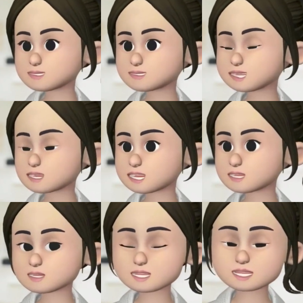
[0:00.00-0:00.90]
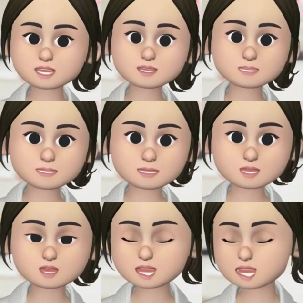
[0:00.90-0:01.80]
Lastly, for
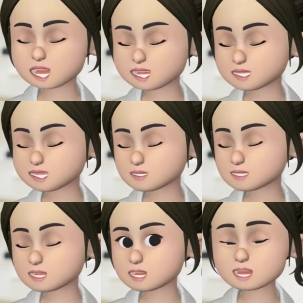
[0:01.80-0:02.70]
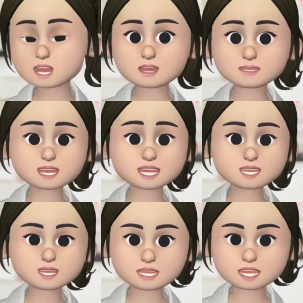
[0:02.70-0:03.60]
ethambutol, it can cause optic
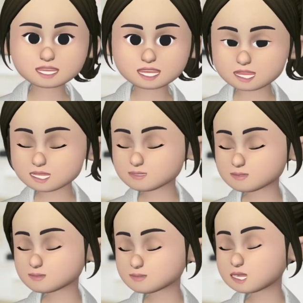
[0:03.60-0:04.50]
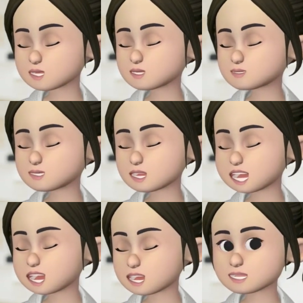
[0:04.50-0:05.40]
neuritis or
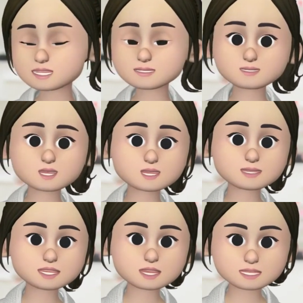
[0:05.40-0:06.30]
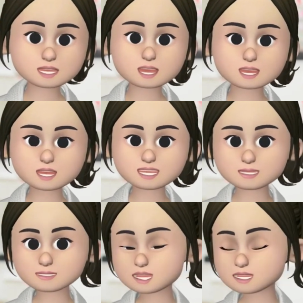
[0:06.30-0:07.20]
eye or visual
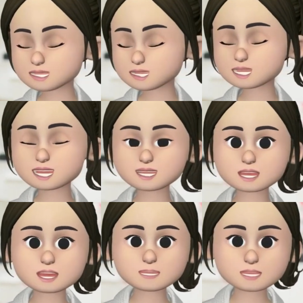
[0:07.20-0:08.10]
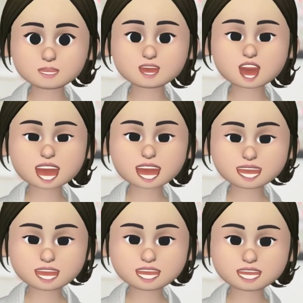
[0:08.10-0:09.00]
disturbance. Ethambutol,
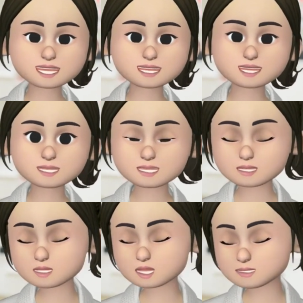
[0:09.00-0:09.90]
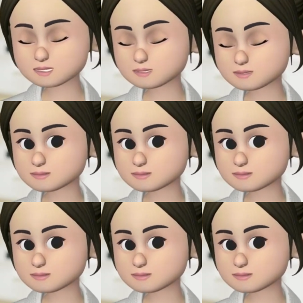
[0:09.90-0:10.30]
eye disturbance.